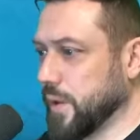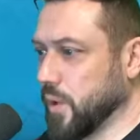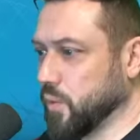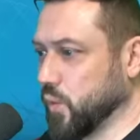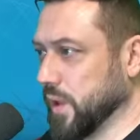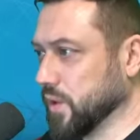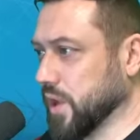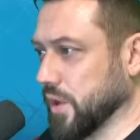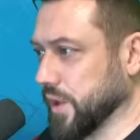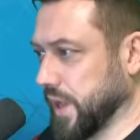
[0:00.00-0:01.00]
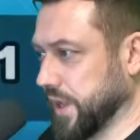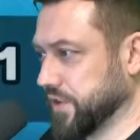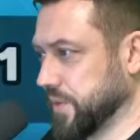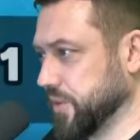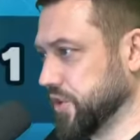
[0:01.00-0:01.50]
twenty-one will guard
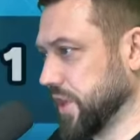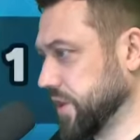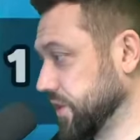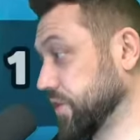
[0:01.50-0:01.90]
against a magenta.